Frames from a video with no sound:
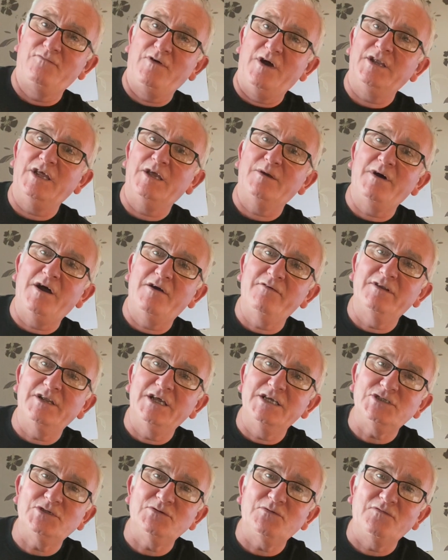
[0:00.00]
running, my
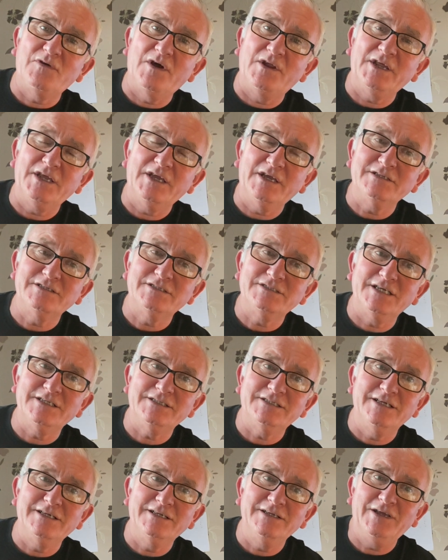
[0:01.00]
relationship with running, and said that